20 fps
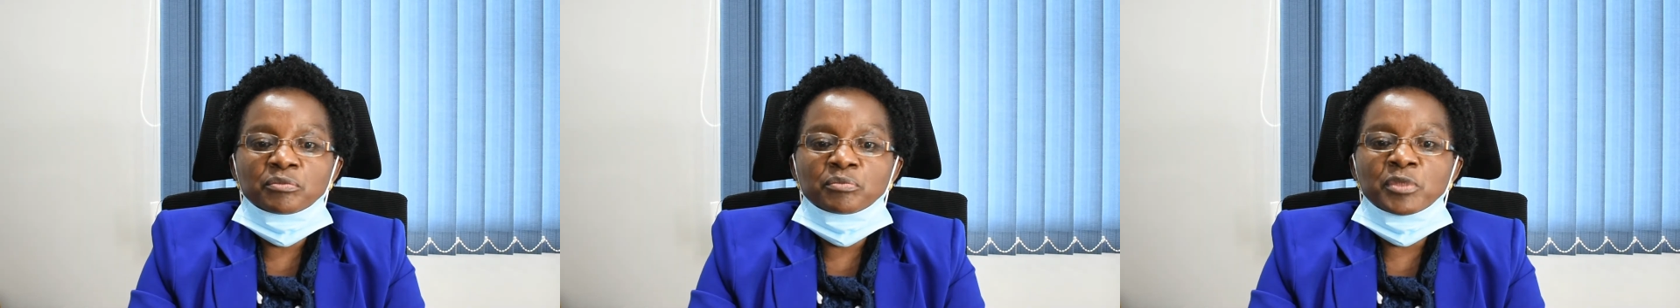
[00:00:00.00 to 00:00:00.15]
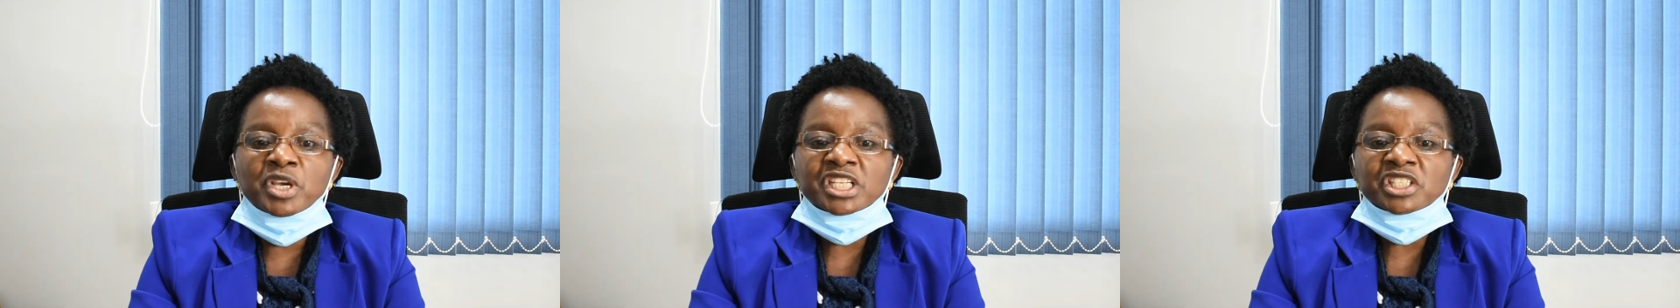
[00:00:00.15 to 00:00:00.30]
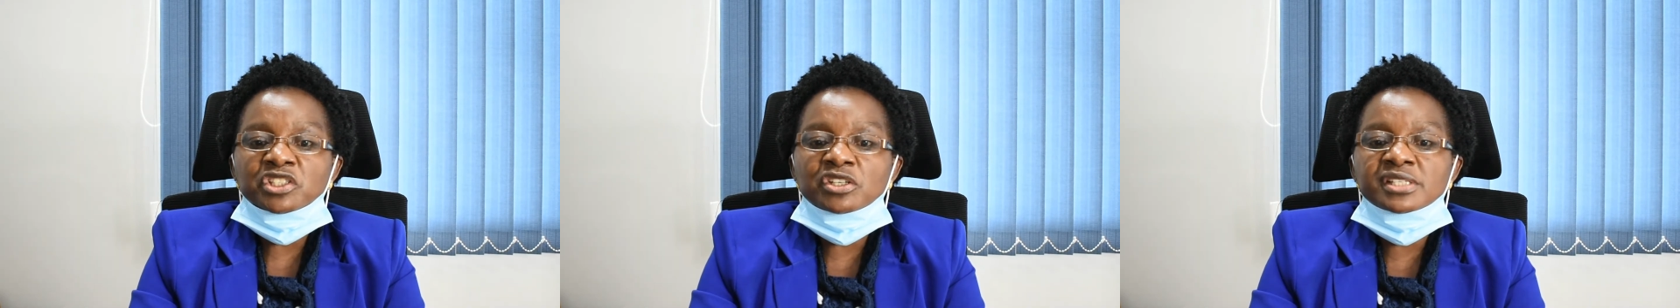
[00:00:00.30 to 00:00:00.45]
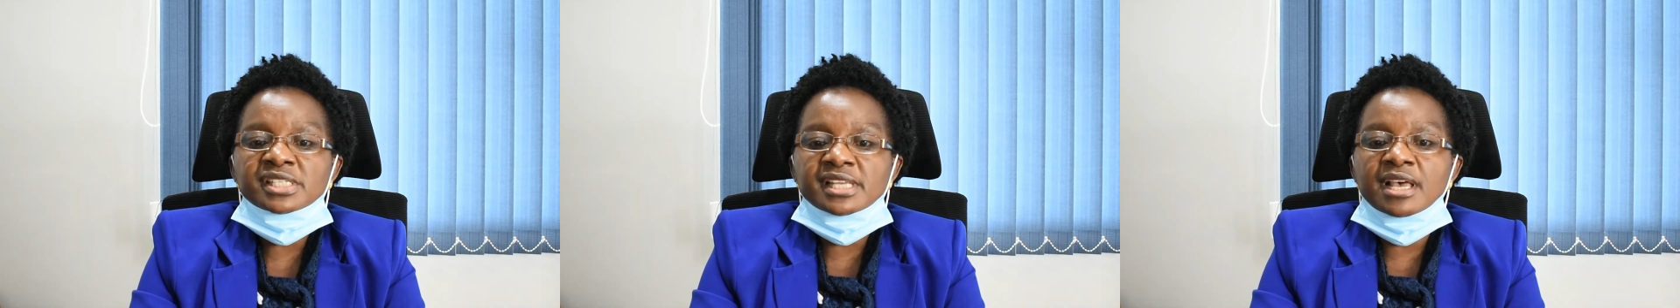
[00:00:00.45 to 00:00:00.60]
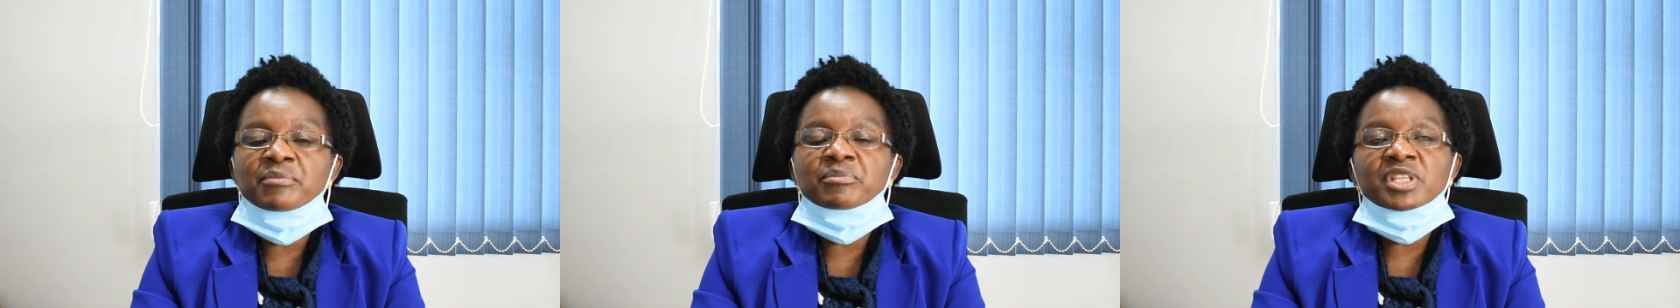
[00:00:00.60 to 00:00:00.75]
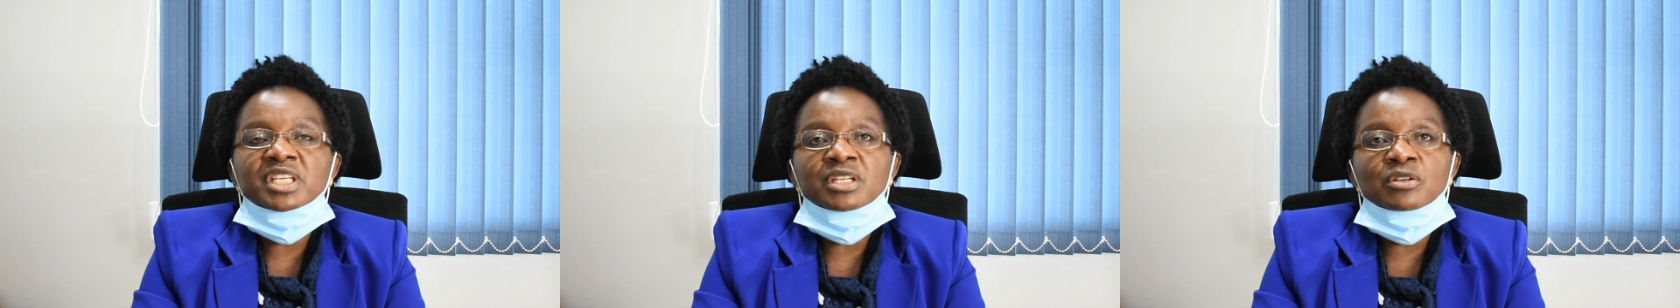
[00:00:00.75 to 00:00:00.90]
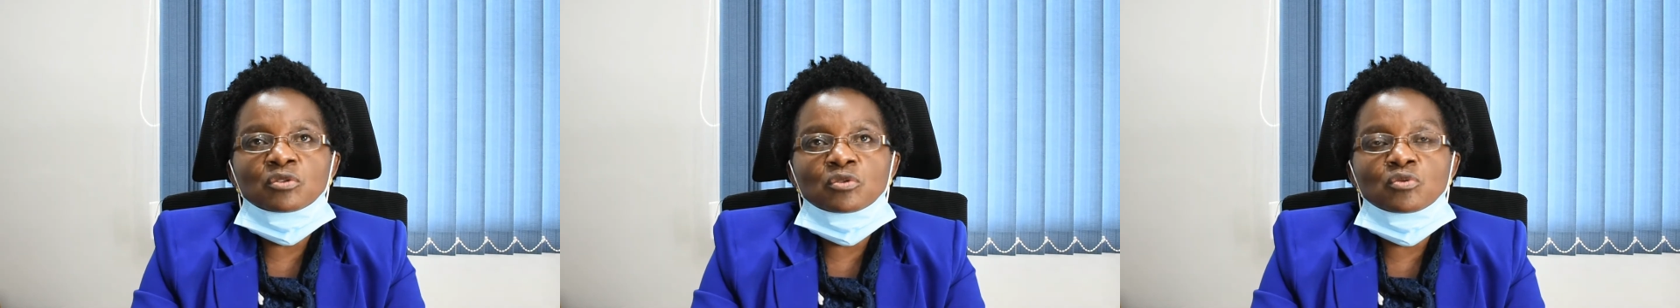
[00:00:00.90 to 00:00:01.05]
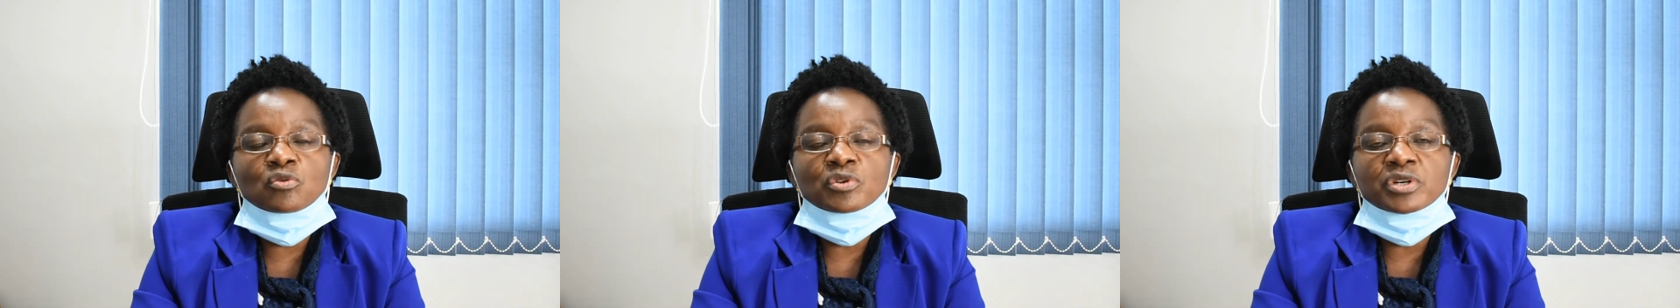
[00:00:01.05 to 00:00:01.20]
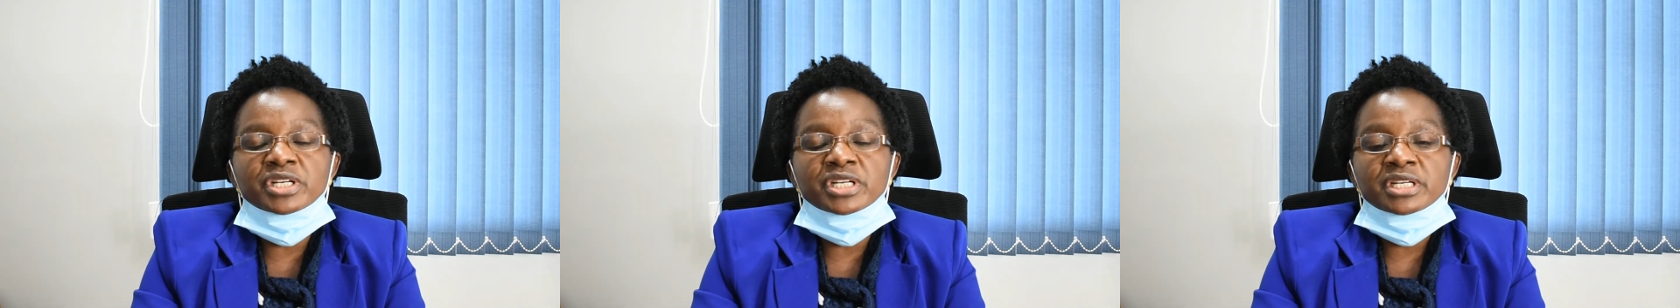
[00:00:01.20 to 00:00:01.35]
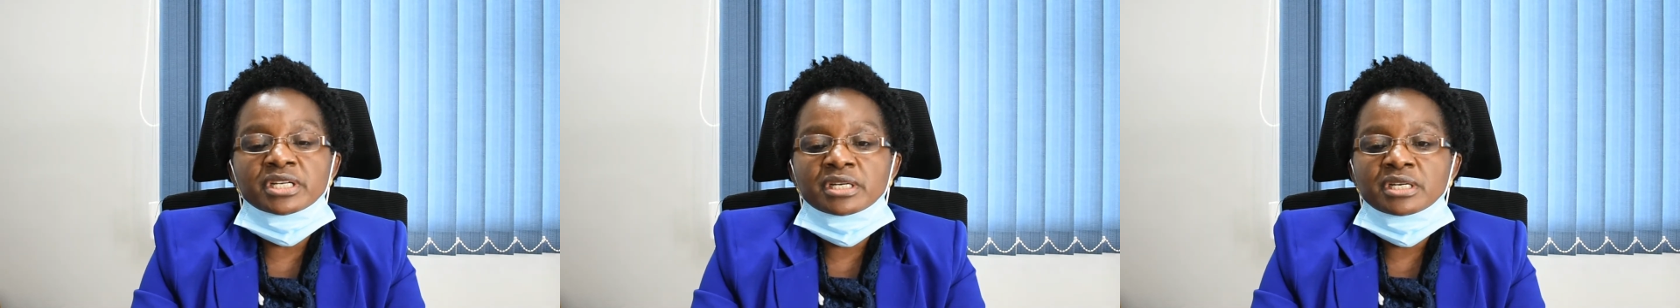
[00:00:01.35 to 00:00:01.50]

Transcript: mention something good